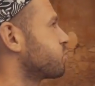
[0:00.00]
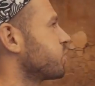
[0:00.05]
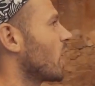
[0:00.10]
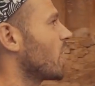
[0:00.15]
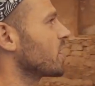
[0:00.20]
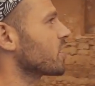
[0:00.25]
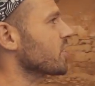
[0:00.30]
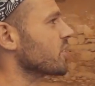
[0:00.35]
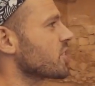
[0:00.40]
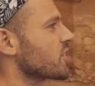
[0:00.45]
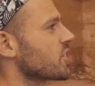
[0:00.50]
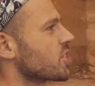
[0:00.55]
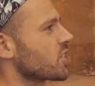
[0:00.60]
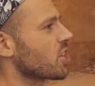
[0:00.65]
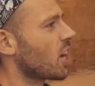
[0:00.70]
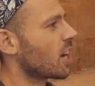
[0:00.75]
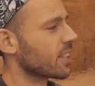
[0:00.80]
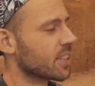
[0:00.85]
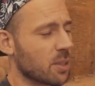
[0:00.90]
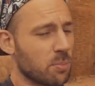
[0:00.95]
and just
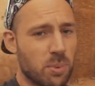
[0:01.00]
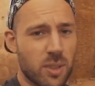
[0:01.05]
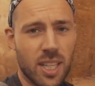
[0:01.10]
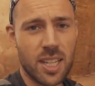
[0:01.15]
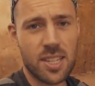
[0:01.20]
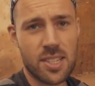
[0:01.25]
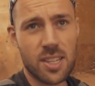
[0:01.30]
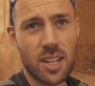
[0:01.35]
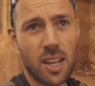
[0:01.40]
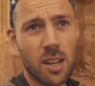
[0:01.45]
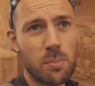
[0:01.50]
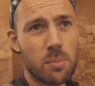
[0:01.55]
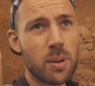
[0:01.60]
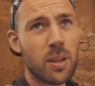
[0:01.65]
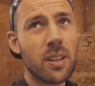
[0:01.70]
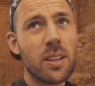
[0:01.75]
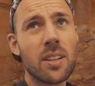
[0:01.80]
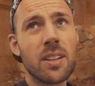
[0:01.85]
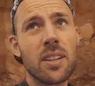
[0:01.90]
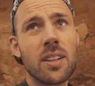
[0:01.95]
shot the place up.
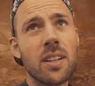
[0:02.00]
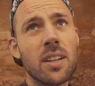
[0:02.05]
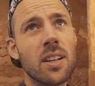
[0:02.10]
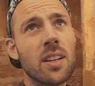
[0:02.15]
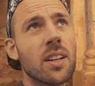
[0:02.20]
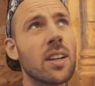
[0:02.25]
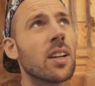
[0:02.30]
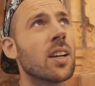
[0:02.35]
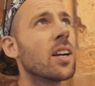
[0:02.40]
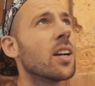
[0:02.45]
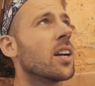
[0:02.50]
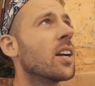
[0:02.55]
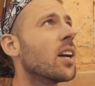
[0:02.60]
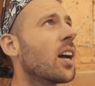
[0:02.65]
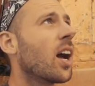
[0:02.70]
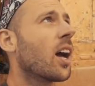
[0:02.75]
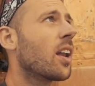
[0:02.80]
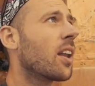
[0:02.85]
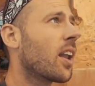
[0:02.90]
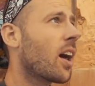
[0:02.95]

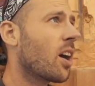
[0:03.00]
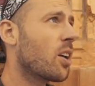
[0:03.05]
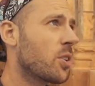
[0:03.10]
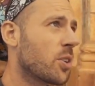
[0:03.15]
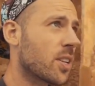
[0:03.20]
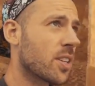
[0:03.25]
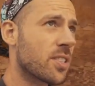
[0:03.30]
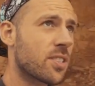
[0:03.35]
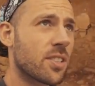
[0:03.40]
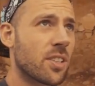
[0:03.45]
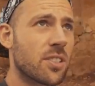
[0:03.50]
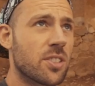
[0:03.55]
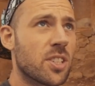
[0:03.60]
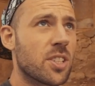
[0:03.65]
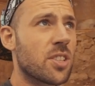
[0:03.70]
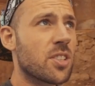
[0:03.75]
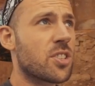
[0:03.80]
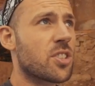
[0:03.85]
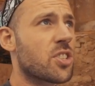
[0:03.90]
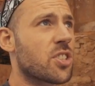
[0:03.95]
And now you can still
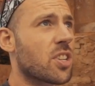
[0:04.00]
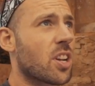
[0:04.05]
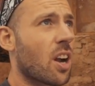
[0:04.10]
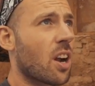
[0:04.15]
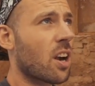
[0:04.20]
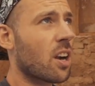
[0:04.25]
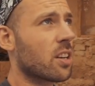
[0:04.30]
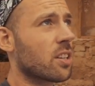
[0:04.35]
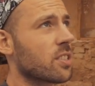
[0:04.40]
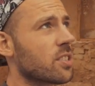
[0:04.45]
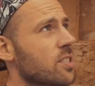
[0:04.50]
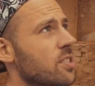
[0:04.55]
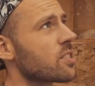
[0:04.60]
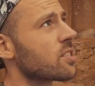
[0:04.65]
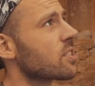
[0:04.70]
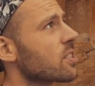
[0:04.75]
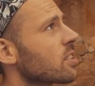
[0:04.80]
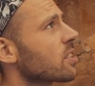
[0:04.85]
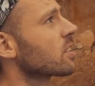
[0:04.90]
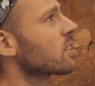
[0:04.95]
see the scars